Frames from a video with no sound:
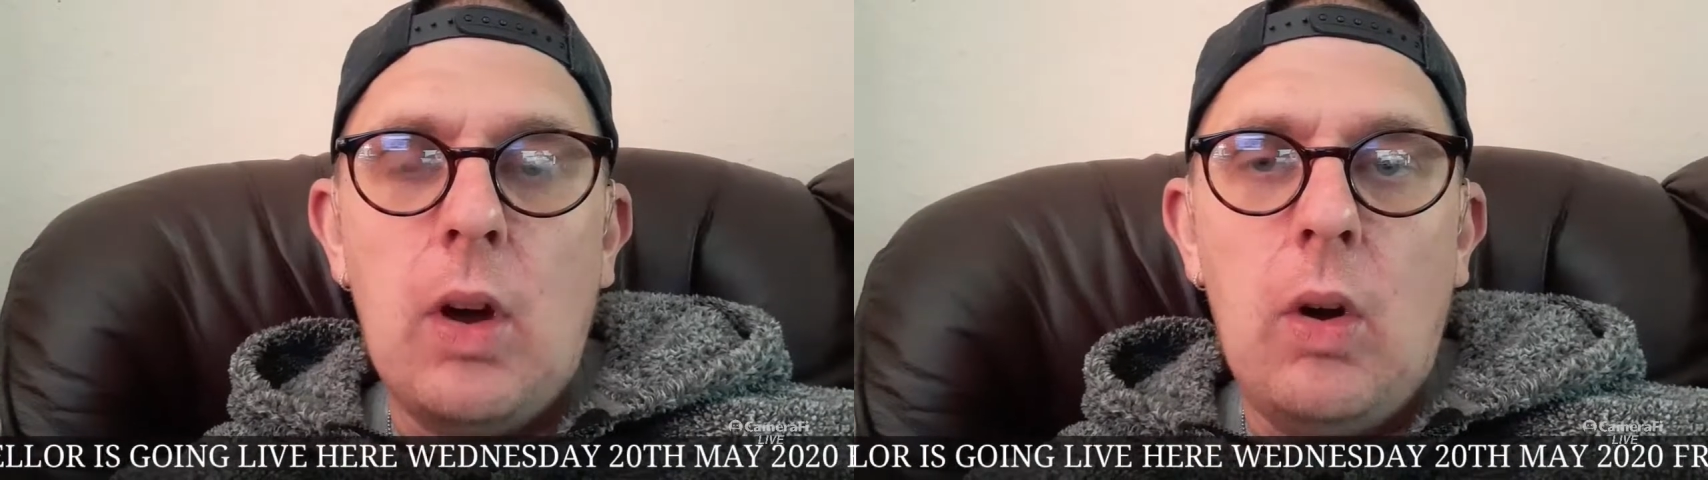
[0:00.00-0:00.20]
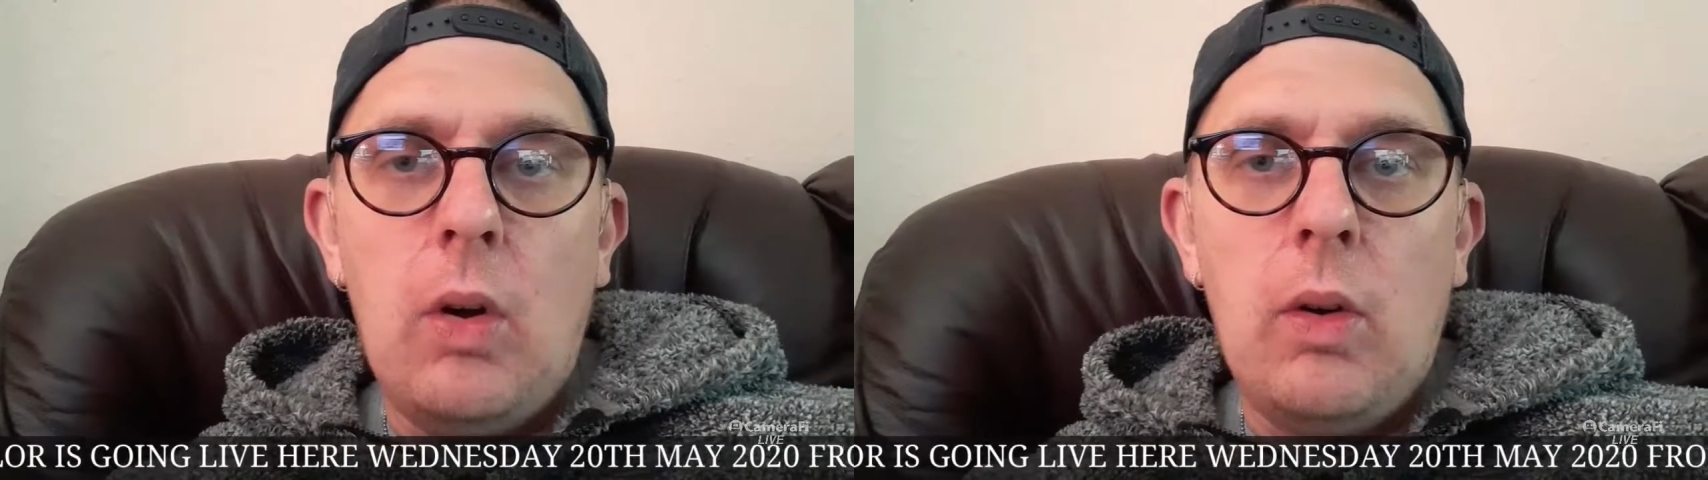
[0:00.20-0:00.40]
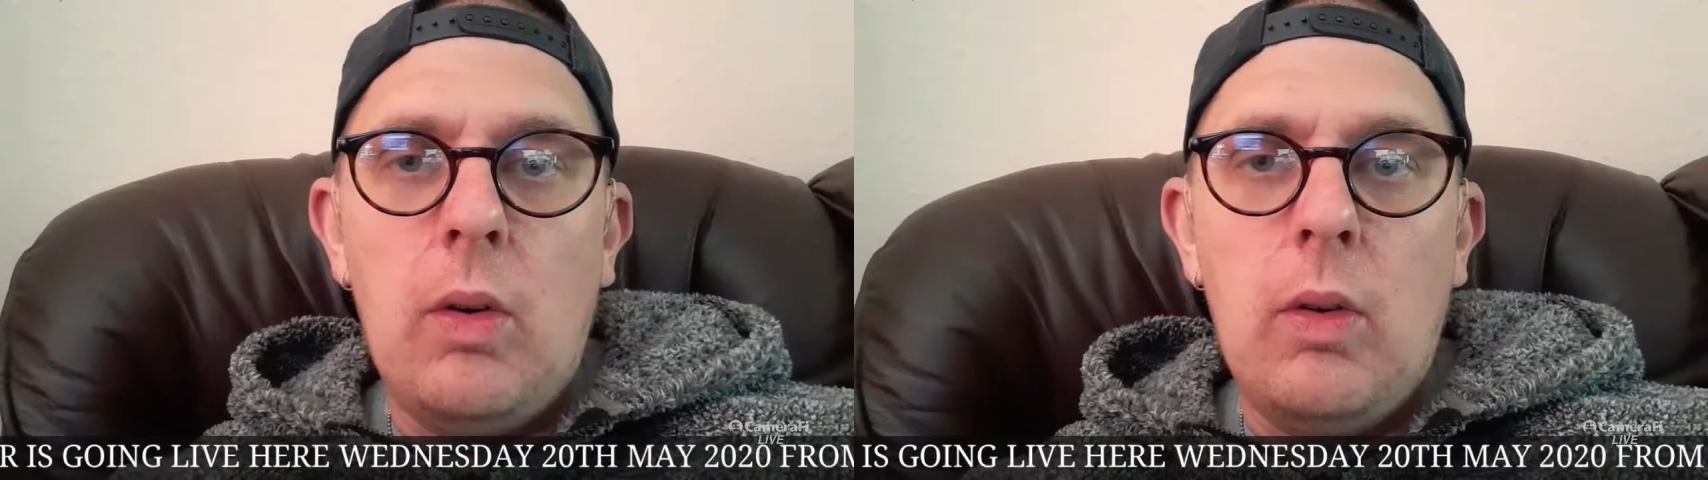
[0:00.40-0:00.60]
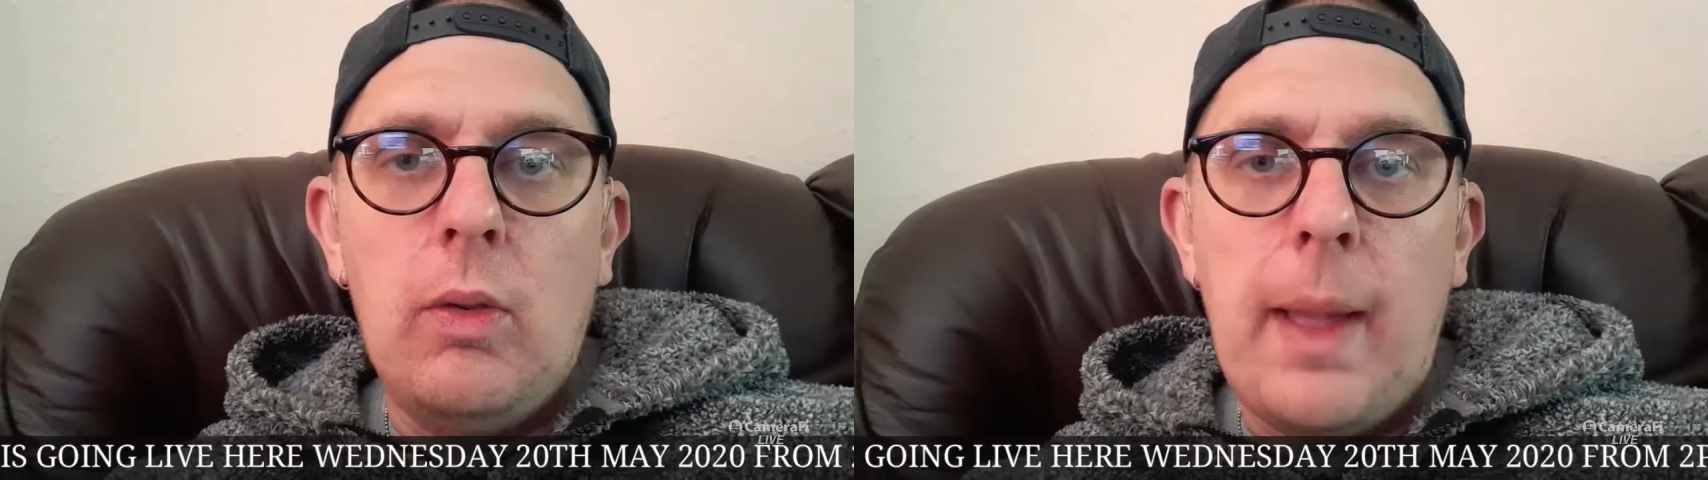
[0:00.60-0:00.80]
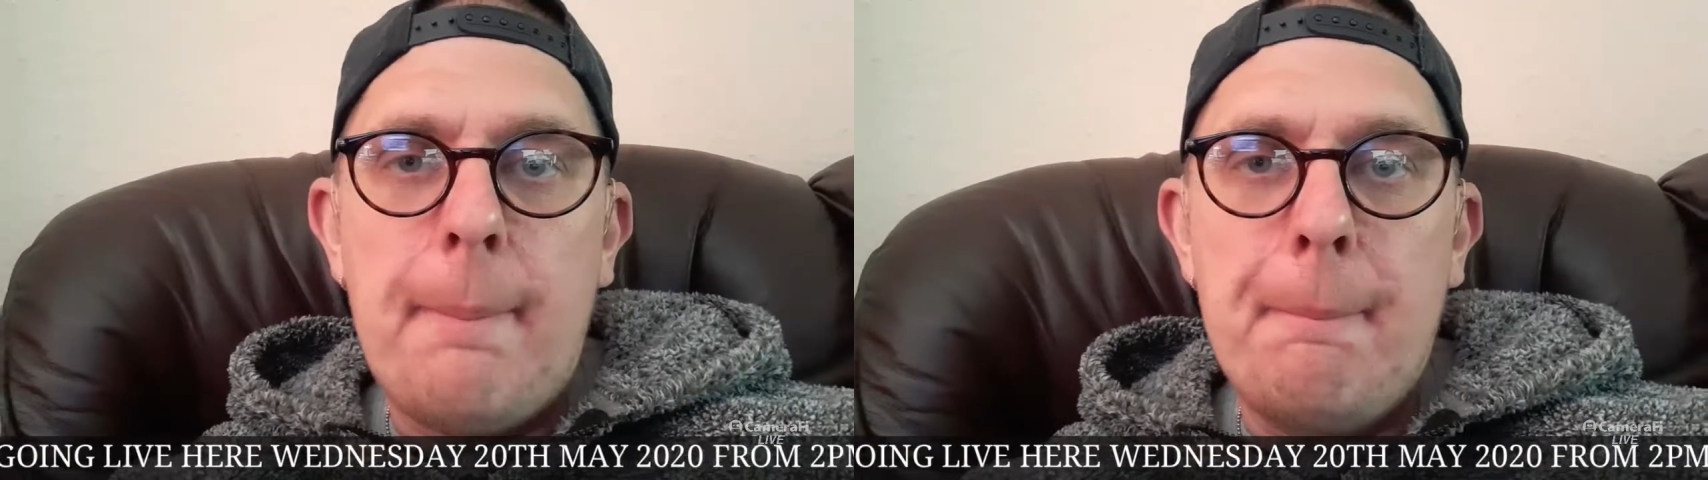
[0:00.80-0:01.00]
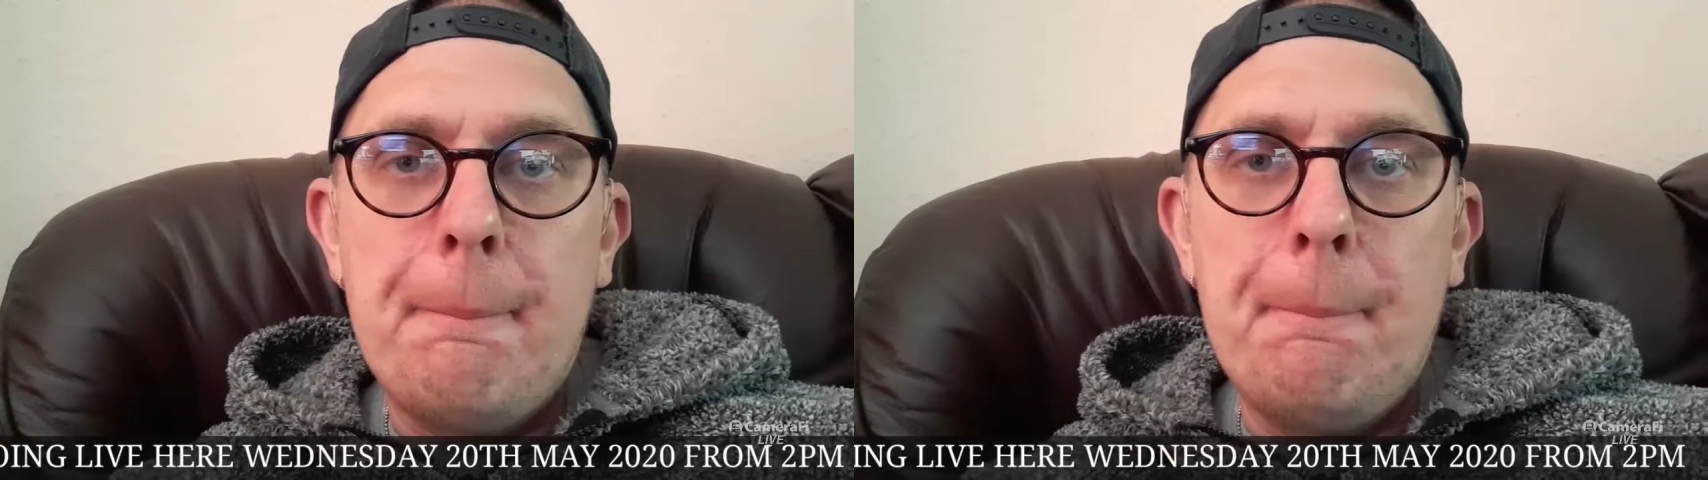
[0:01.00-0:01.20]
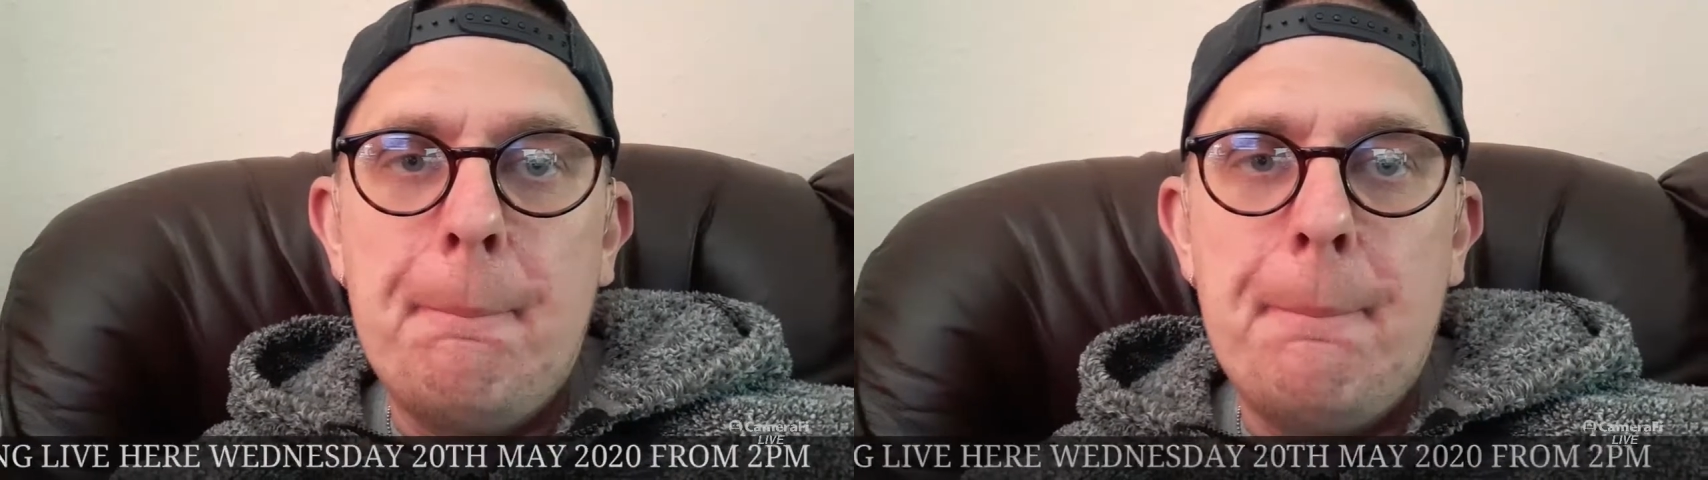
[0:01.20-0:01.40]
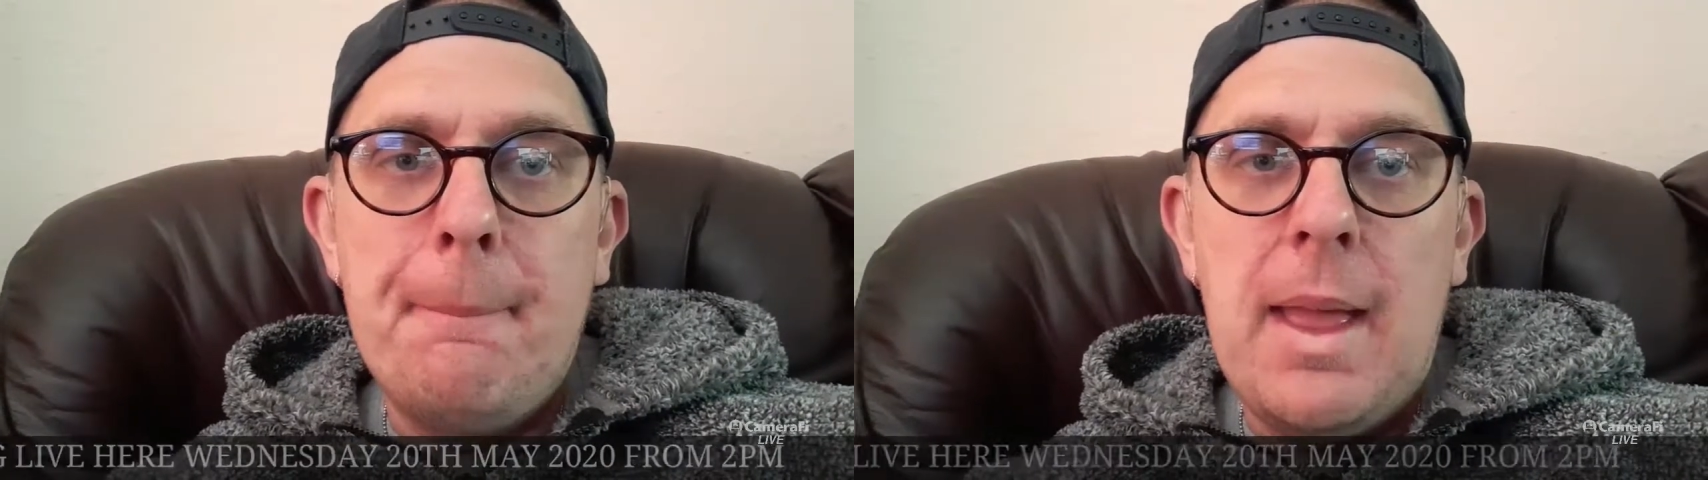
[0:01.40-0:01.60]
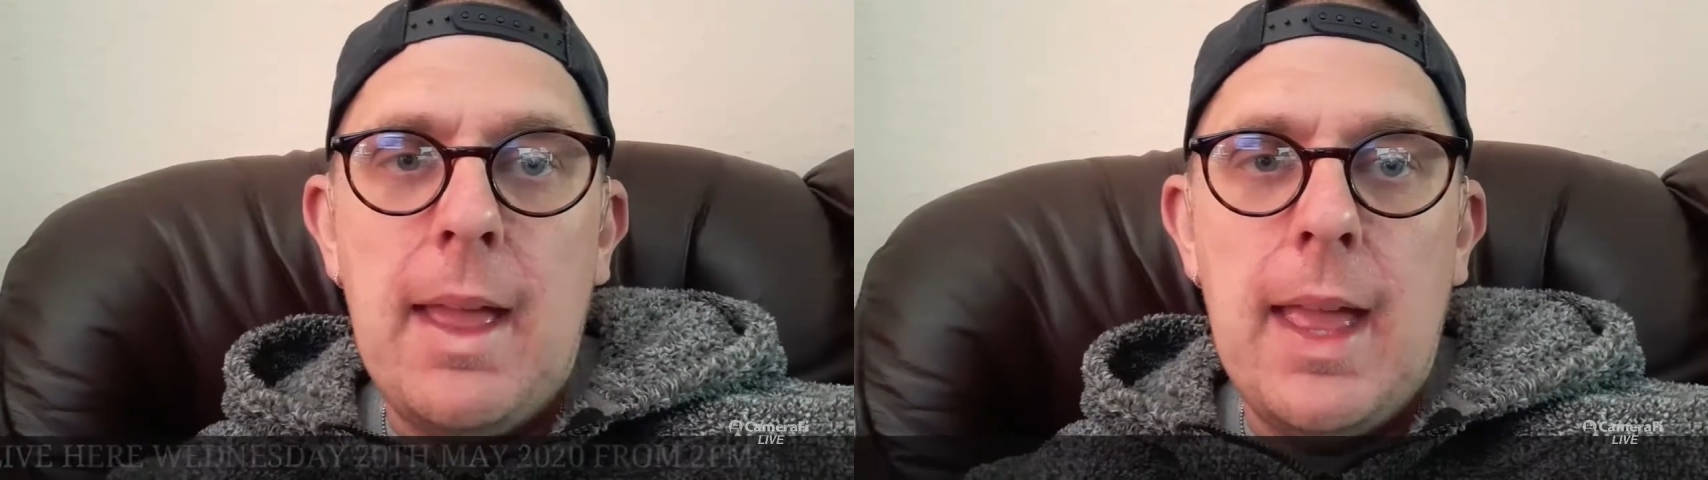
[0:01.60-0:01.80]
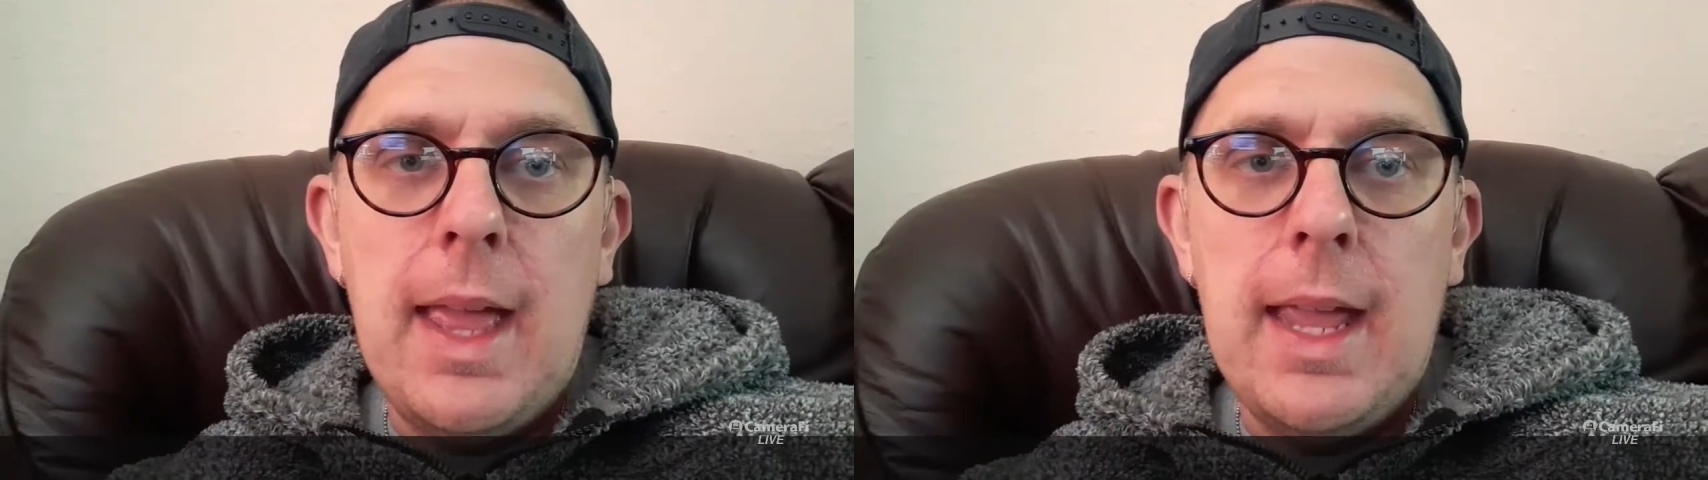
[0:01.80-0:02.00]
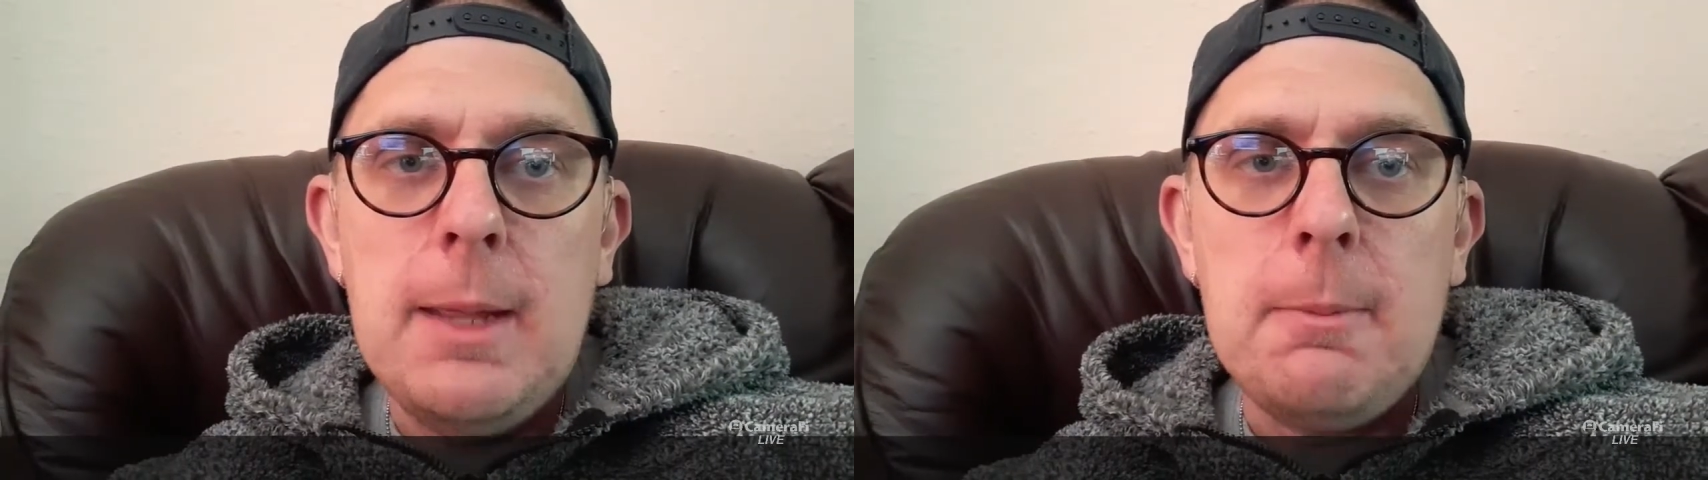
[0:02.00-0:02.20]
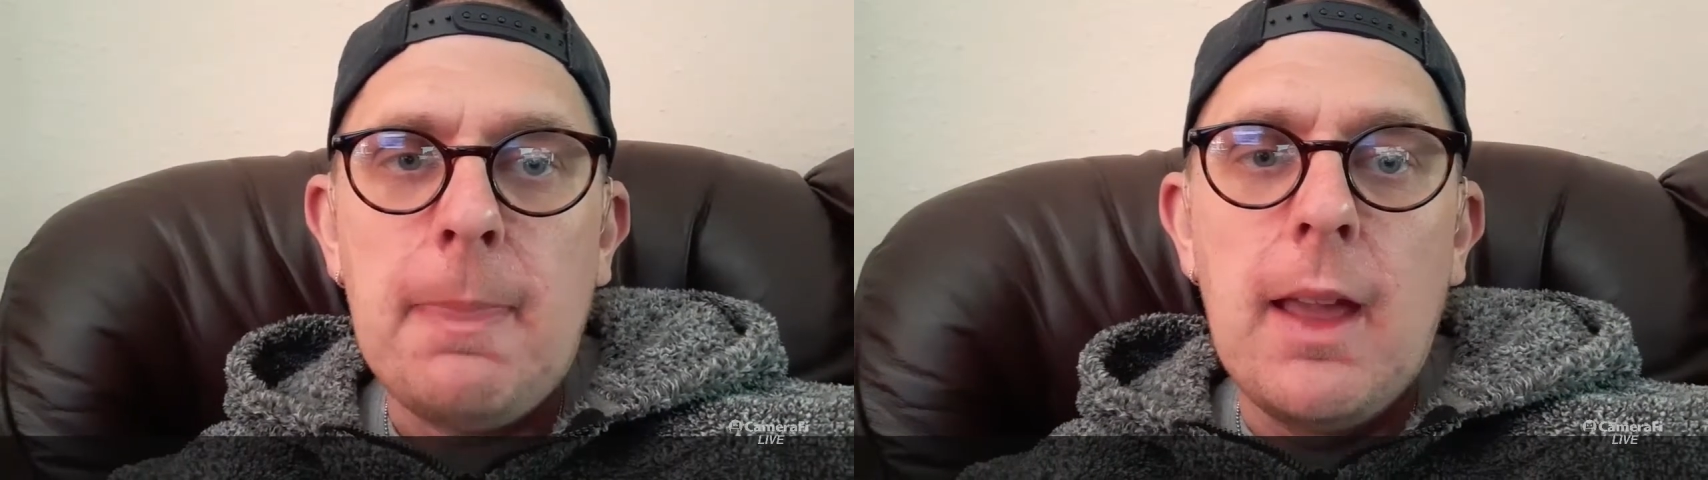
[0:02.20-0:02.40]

of May,